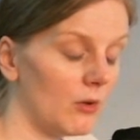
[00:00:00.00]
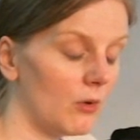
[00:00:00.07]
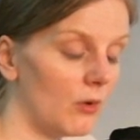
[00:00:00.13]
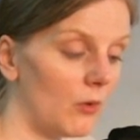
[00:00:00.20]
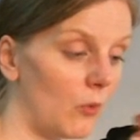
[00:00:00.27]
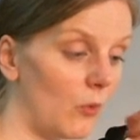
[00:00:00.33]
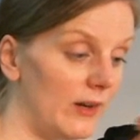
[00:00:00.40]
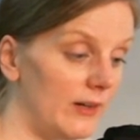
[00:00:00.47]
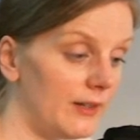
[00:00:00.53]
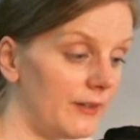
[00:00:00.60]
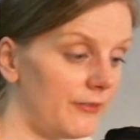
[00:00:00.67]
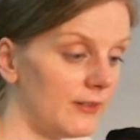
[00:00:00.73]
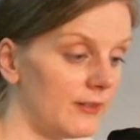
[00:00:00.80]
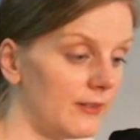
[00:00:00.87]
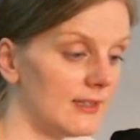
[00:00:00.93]
one
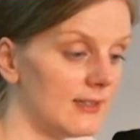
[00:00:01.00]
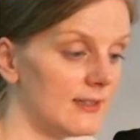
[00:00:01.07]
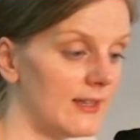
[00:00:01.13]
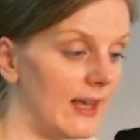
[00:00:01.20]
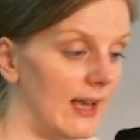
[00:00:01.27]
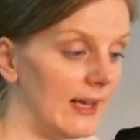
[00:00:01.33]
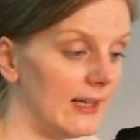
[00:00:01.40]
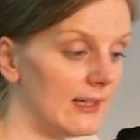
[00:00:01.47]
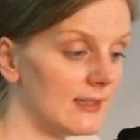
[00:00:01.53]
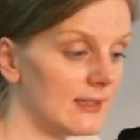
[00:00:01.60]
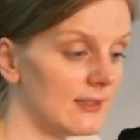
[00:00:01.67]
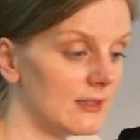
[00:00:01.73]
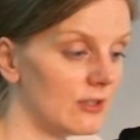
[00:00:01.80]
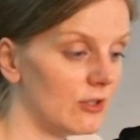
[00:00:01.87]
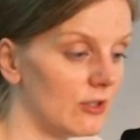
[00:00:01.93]
difference is that
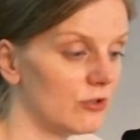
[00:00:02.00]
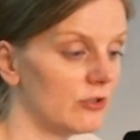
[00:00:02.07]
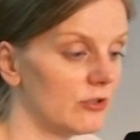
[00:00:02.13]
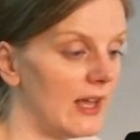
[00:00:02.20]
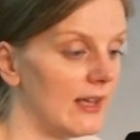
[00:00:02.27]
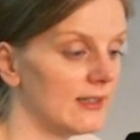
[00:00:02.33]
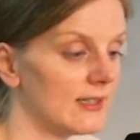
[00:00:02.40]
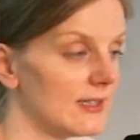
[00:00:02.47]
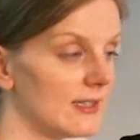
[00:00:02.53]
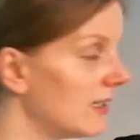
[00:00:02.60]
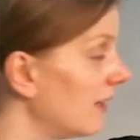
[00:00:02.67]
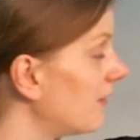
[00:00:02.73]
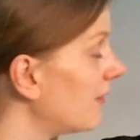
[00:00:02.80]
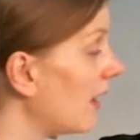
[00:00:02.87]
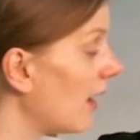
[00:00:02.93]
the social scientists,
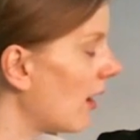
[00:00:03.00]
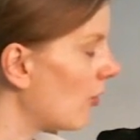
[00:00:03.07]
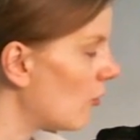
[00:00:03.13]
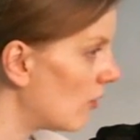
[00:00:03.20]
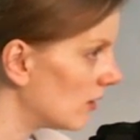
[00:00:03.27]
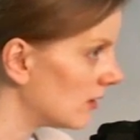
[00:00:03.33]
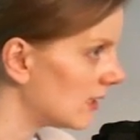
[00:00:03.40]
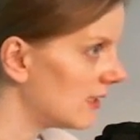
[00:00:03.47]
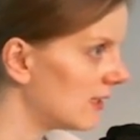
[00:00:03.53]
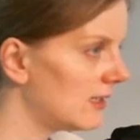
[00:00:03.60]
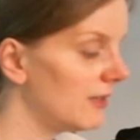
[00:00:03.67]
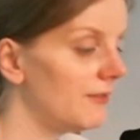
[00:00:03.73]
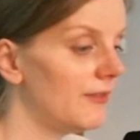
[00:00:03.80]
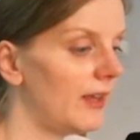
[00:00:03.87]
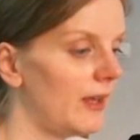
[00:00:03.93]
if they are
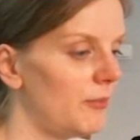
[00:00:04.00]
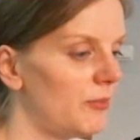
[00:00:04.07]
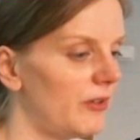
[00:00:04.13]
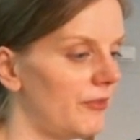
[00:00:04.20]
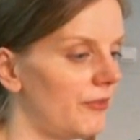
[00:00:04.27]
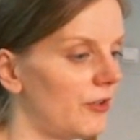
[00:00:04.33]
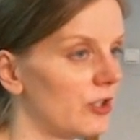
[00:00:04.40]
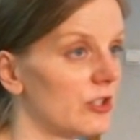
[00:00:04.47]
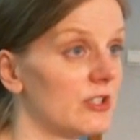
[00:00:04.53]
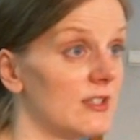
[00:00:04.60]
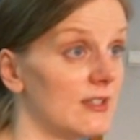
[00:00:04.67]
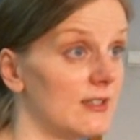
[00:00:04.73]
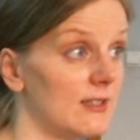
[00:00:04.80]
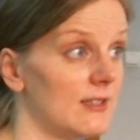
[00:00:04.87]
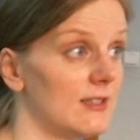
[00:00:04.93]
quantitative, they prefer
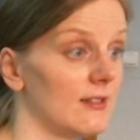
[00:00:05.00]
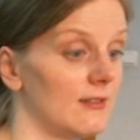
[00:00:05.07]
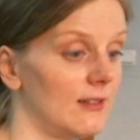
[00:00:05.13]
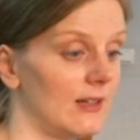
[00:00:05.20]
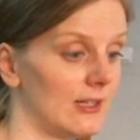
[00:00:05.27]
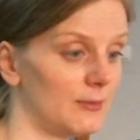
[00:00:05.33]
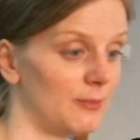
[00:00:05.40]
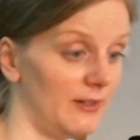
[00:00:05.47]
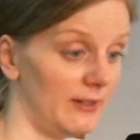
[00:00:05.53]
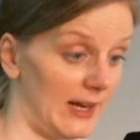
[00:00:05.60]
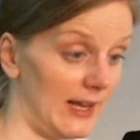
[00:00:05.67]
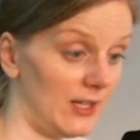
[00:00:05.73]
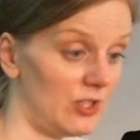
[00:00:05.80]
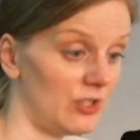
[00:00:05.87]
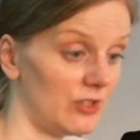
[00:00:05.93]
statistical
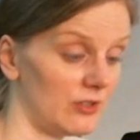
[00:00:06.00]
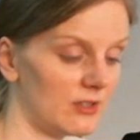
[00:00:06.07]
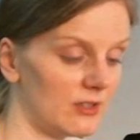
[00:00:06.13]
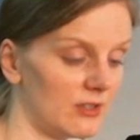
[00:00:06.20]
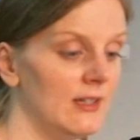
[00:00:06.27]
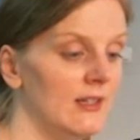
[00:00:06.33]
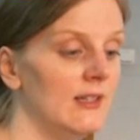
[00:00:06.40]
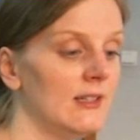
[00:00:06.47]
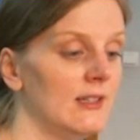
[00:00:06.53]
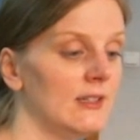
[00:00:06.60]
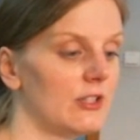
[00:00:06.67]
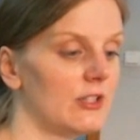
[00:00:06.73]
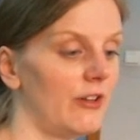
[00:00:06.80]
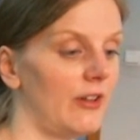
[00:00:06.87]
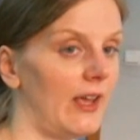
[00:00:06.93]
explanations.
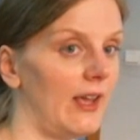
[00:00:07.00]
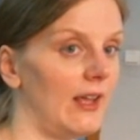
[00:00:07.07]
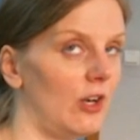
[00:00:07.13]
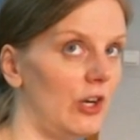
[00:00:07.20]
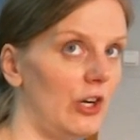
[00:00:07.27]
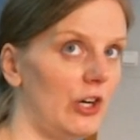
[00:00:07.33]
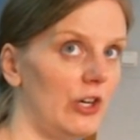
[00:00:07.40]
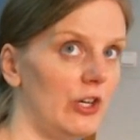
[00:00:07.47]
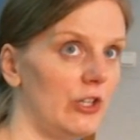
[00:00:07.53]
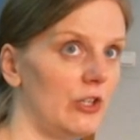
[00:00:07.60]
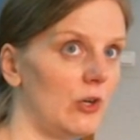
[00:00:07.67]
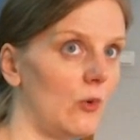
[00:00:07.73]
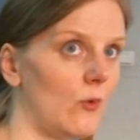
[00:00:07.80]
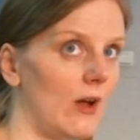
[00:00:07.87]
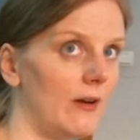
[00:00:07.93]
So they
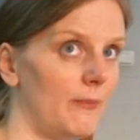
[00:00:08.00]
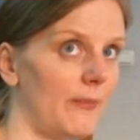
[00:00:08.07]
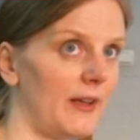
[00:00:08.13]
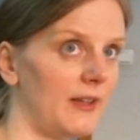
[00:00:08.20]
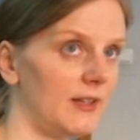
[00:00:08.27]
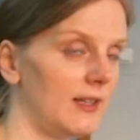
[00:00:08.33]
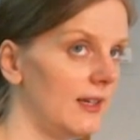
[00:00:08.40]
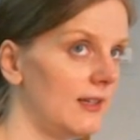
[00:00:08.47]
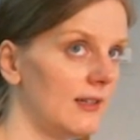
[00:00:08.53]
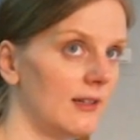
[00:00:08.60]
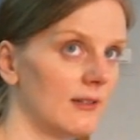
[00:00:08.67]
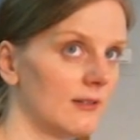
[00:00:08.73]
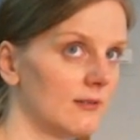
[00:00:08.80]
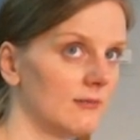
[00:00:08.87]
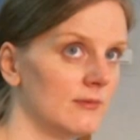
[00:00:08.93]
learn one method,
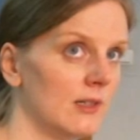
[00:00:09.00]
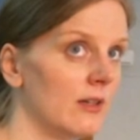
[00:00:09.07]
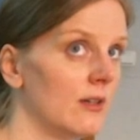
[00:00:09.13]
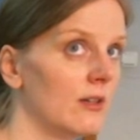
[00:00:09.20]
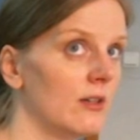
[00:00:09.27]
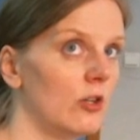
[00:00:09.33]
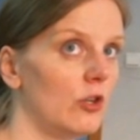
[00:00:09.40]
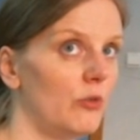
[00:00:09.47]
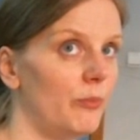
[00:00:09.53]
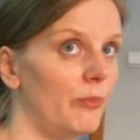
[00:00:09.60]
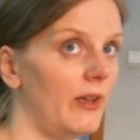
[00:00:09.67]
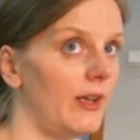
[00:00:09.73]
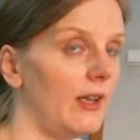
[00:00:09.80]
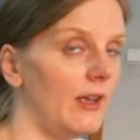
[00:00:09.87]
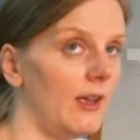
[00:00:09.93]
could
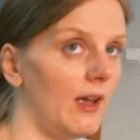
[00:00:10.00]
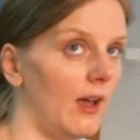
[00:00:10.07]
be